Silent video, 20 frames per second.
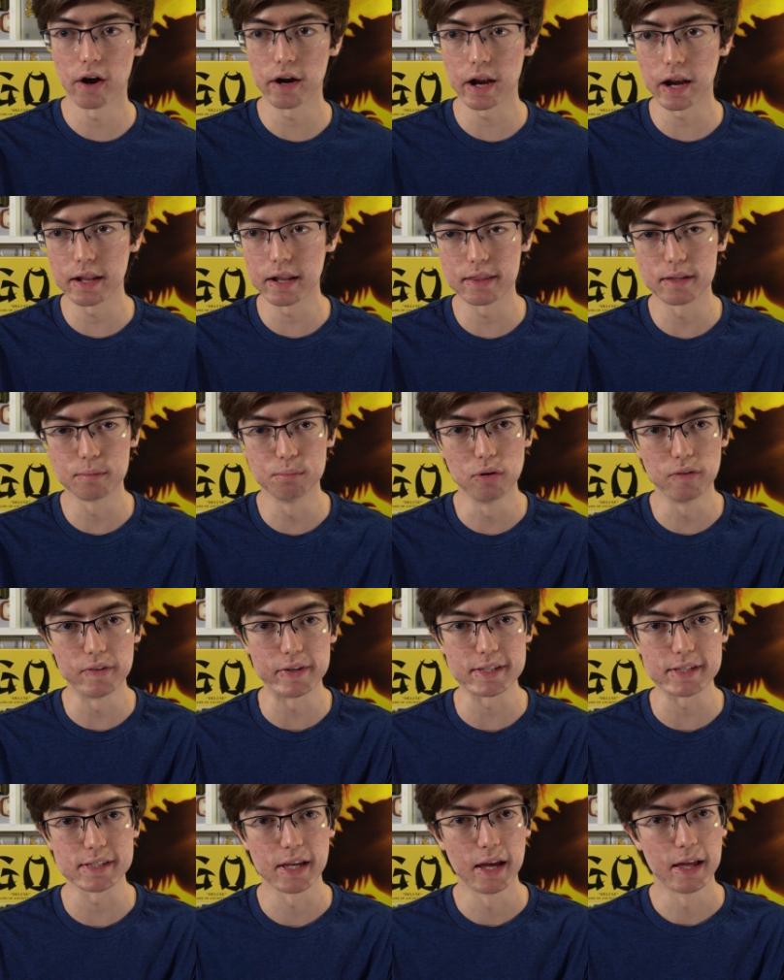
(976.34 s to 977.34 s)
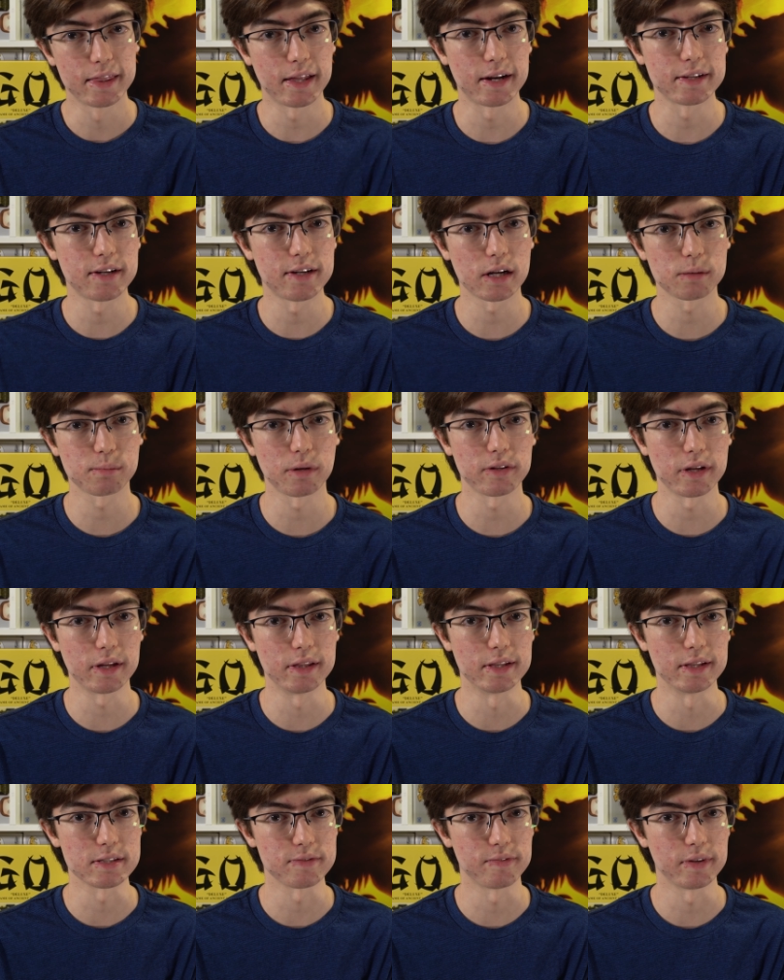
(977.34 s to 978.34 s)
on any of the movies that I talked about
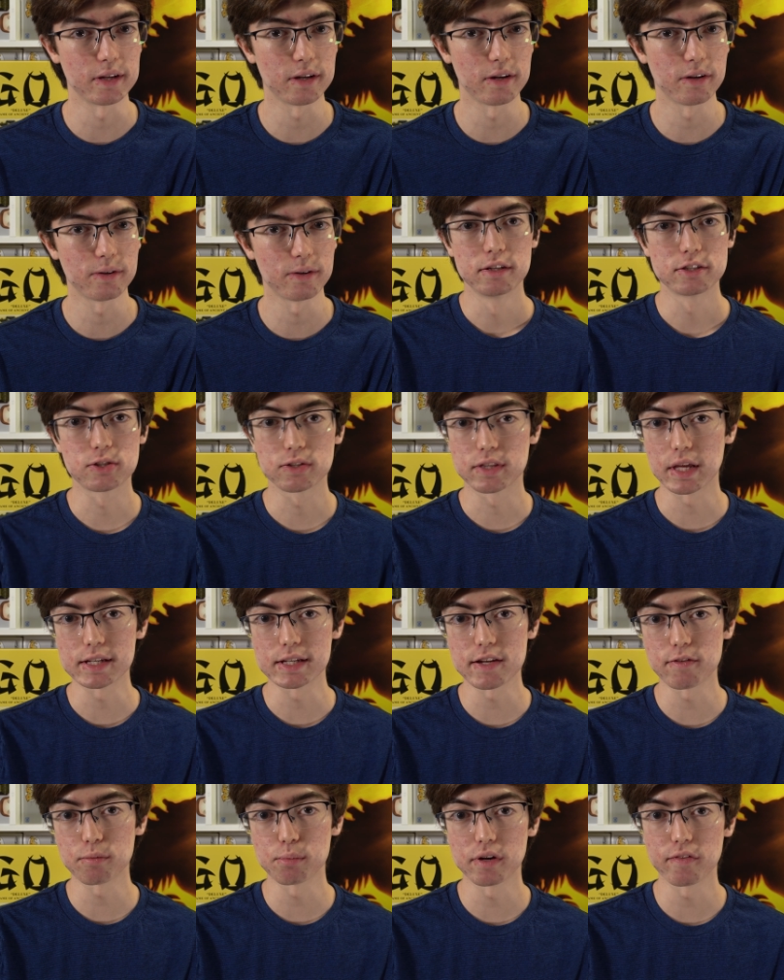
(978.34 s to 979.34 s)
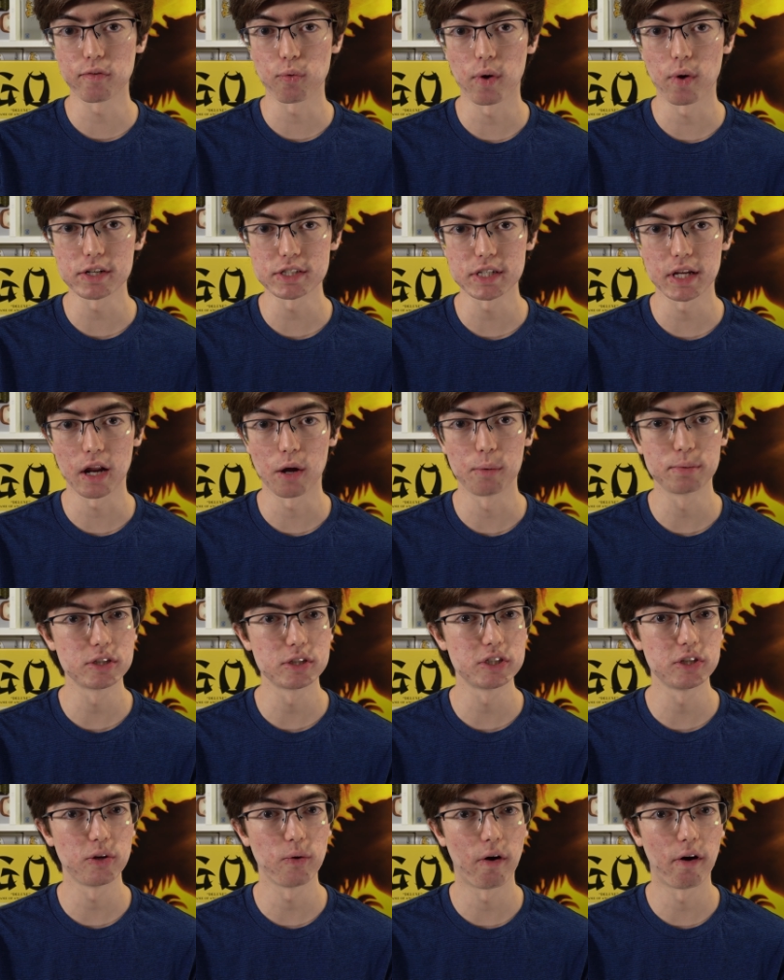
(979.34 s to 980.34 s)
in this video. So thanks everybody for watching, and I hope to
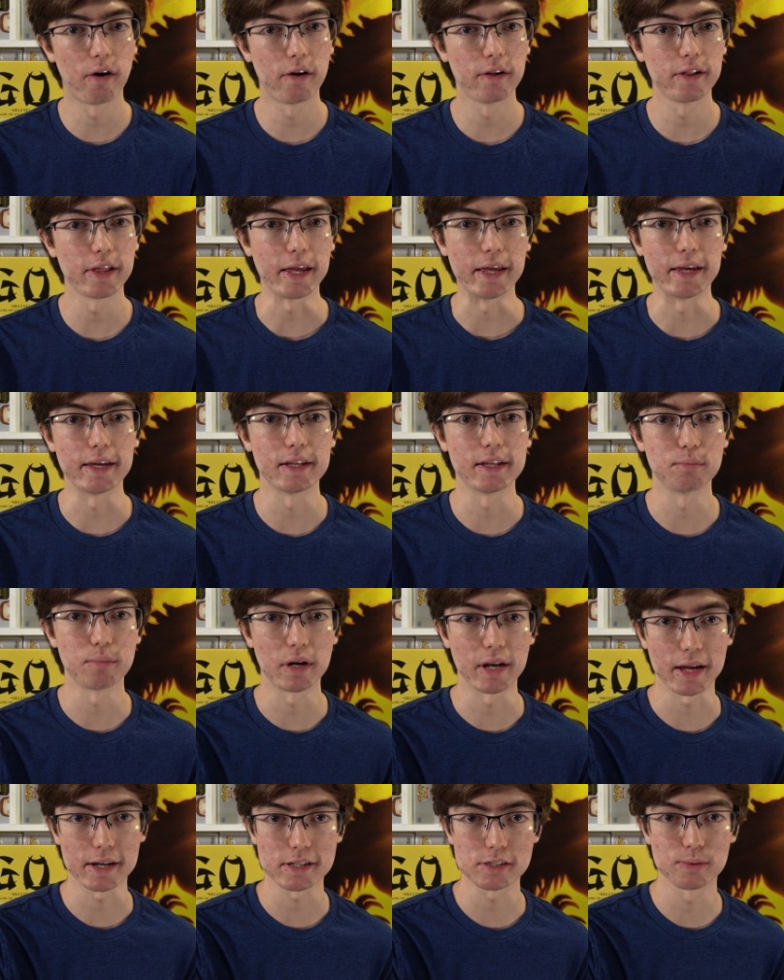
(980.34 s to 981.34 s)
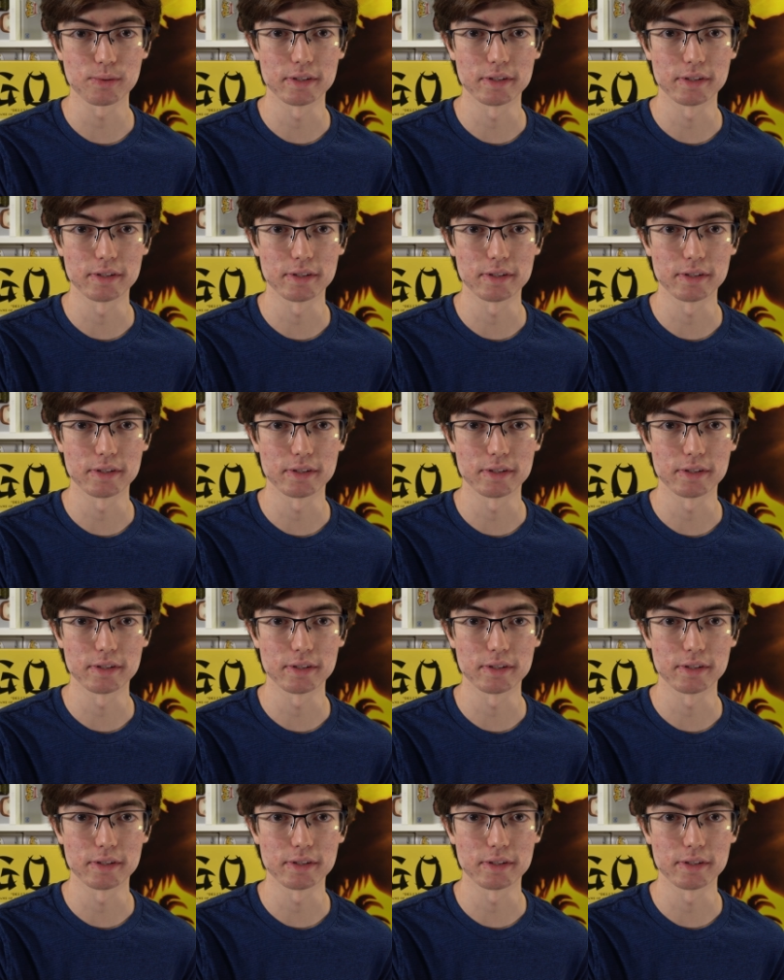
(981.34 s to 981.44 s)
see you all in my next